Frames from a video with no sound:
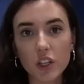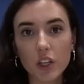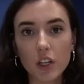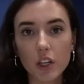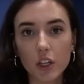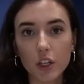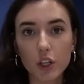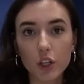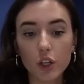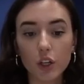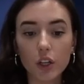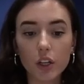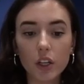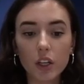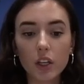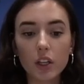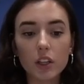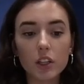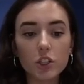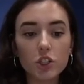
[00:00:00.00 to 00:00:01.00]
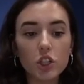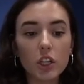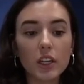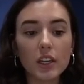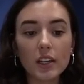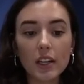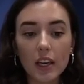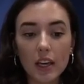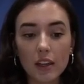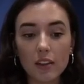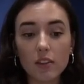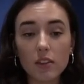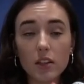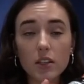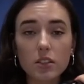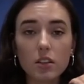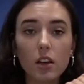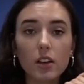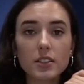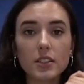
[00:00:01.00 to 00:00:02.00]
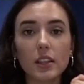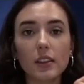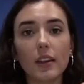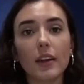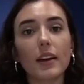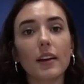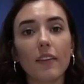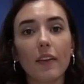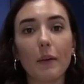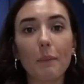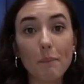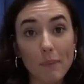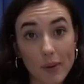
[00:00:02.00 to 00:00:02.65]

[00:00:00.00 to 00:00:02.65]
Gonna cook the chicken in the sauce and let it like